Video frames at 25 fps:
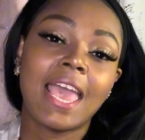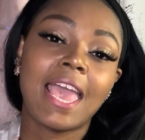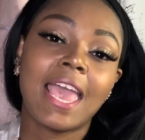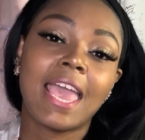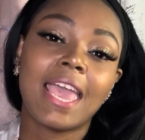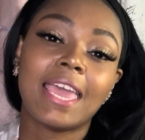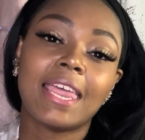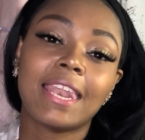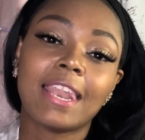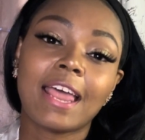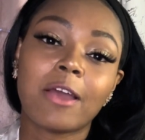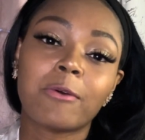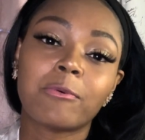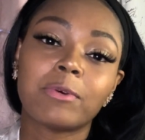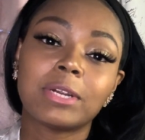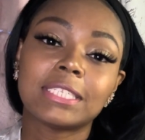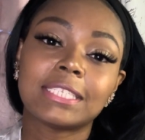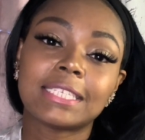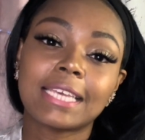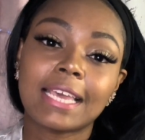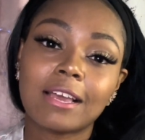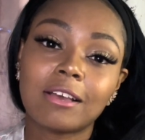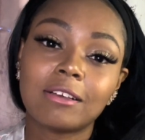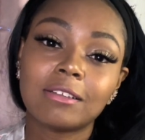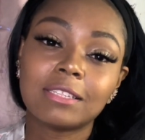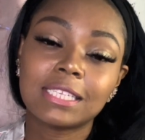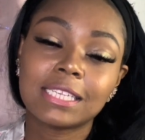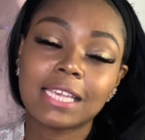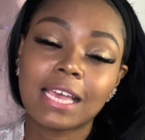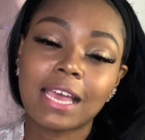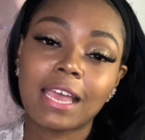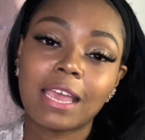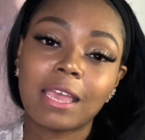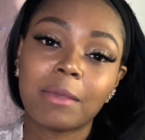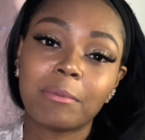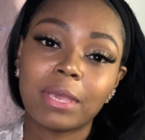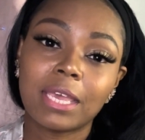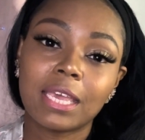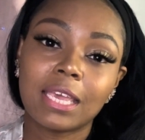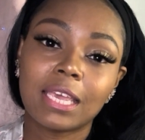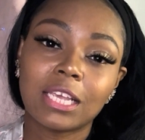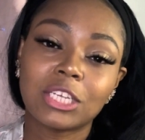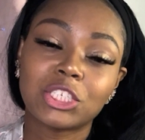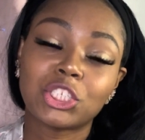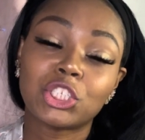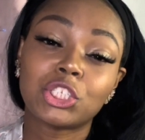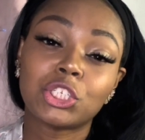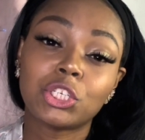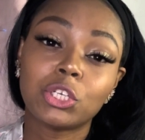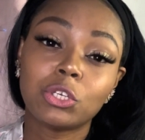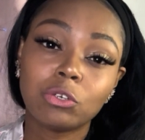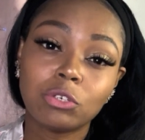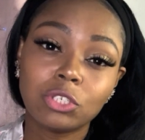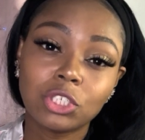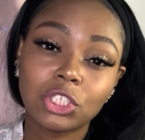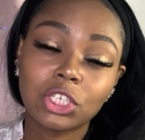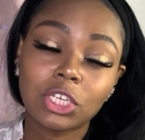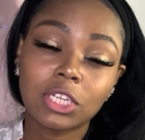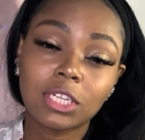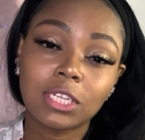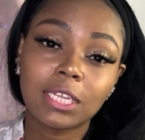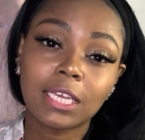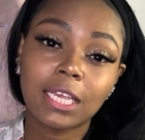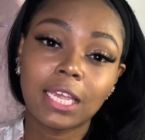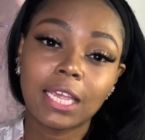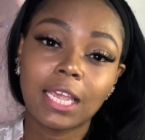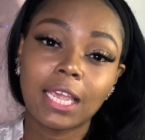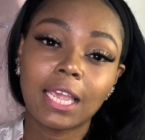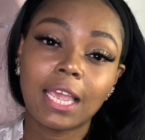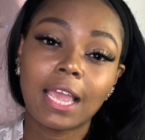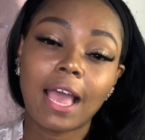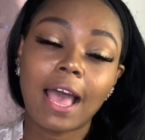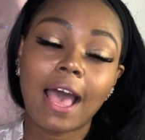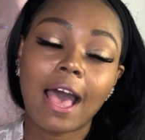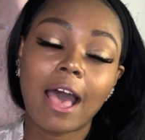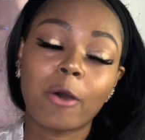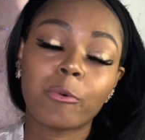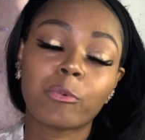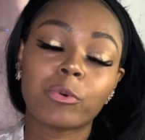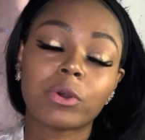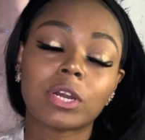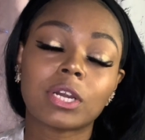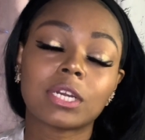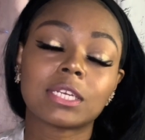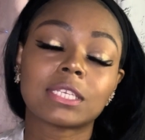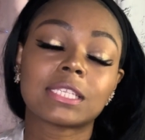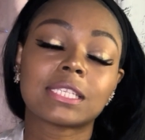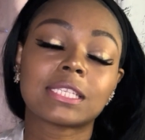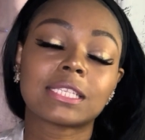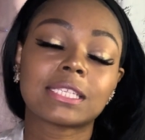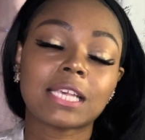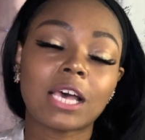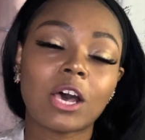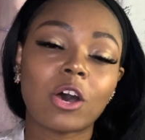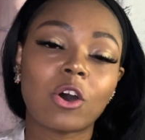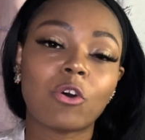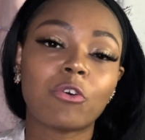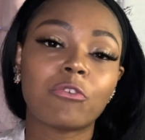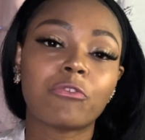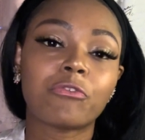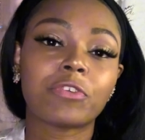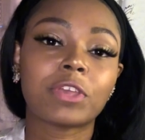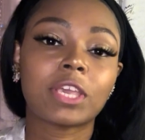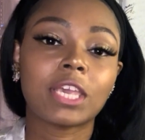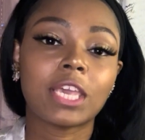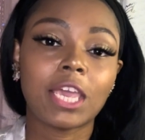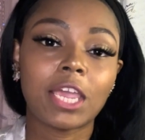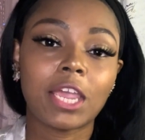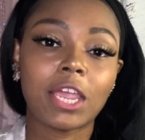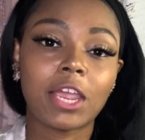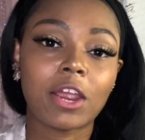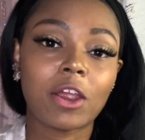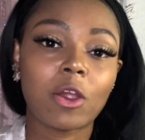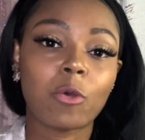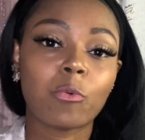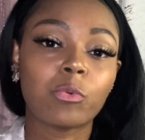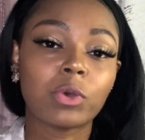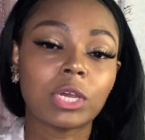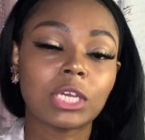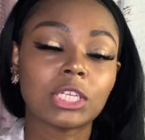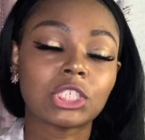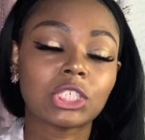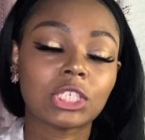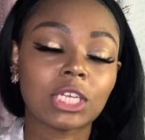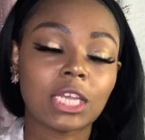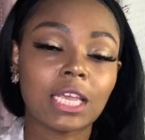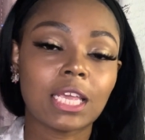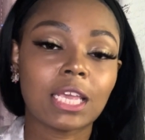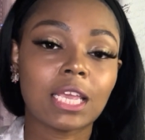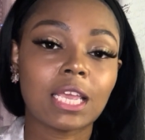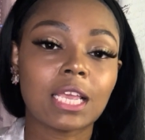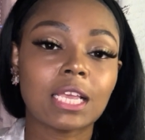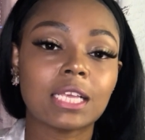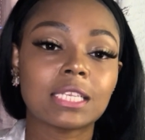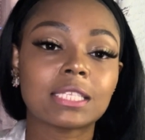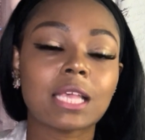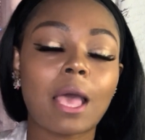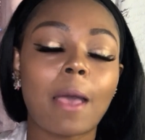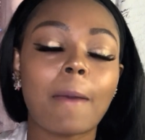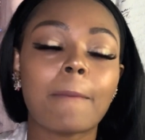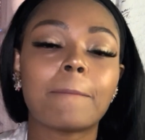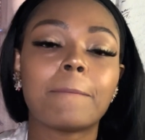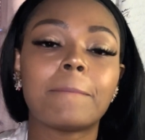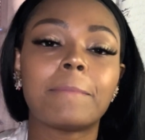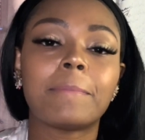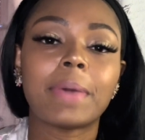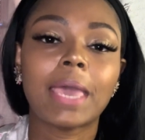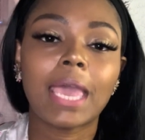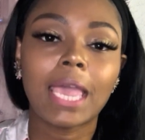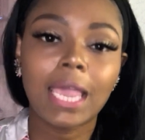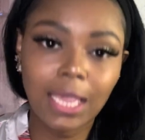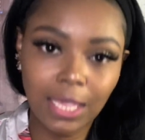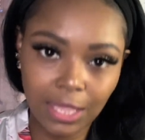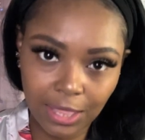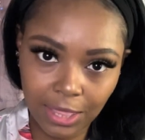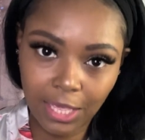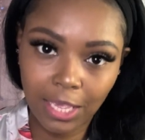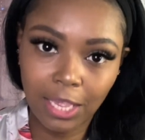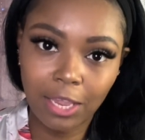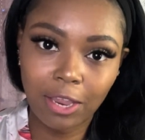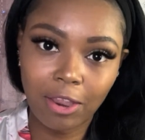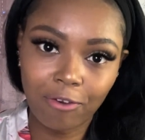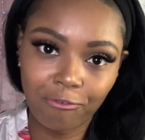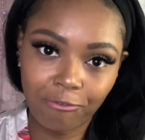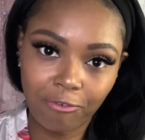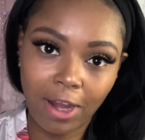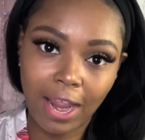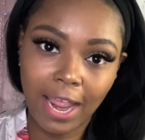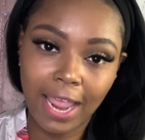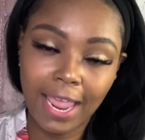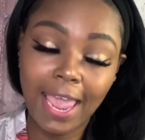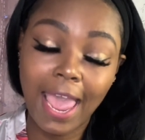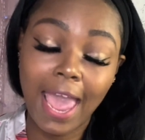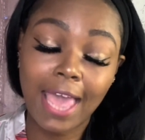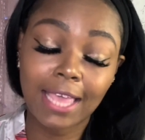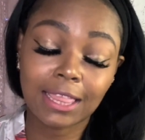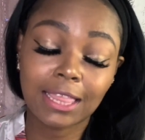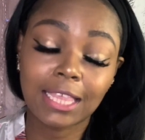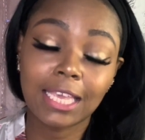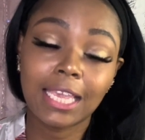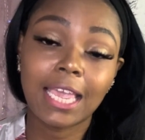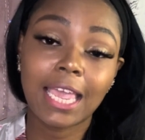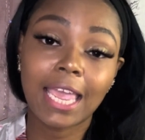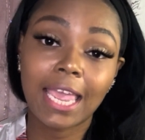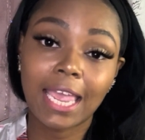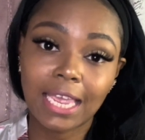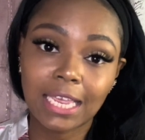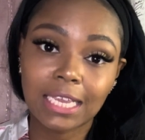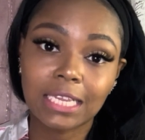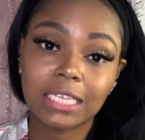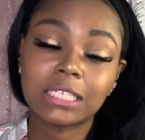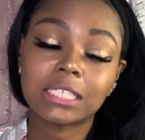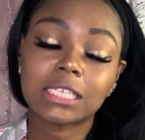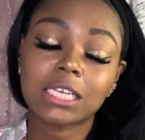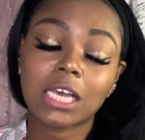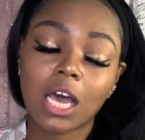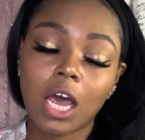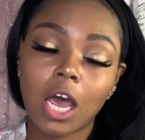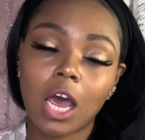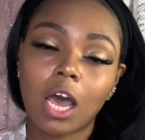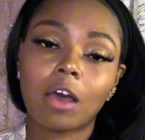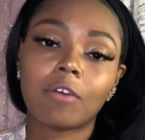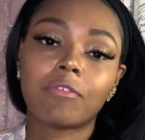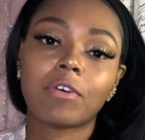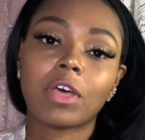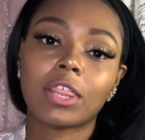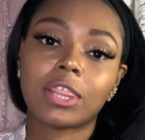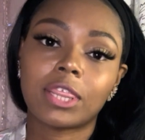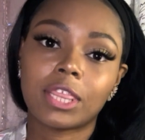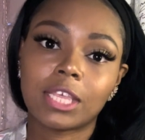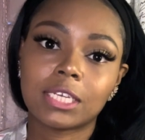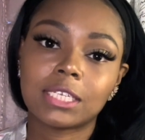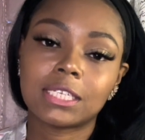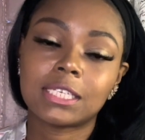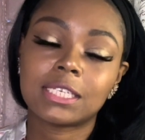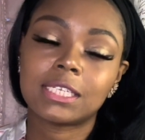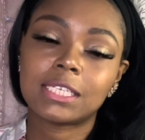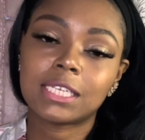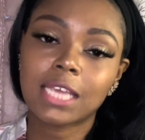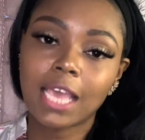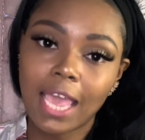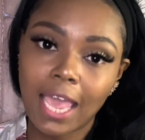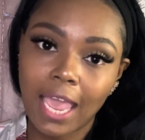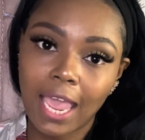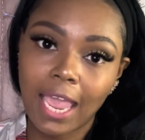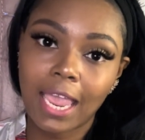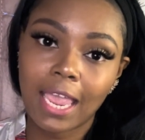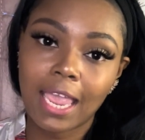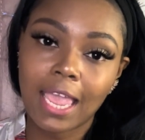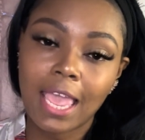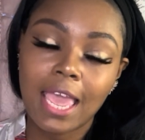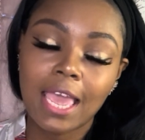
And our downtime is usually our self-care, which is bathing, right, at the end of the day.